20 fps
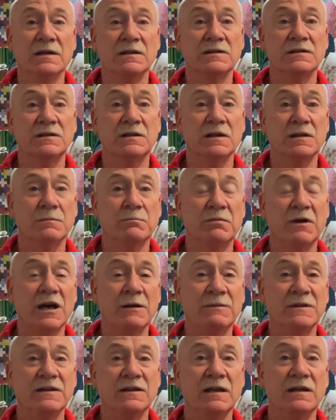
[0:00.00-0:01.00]
stuck
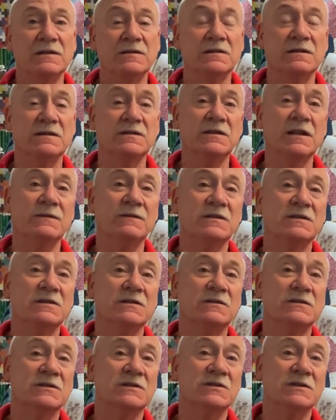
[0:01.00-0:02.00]
bobbin case in a 7
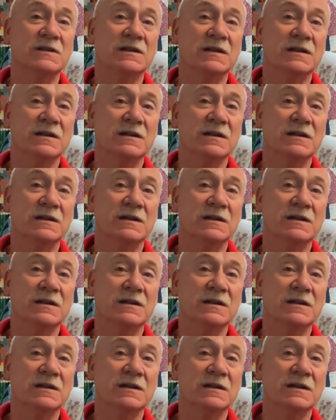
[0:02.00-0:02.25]
series.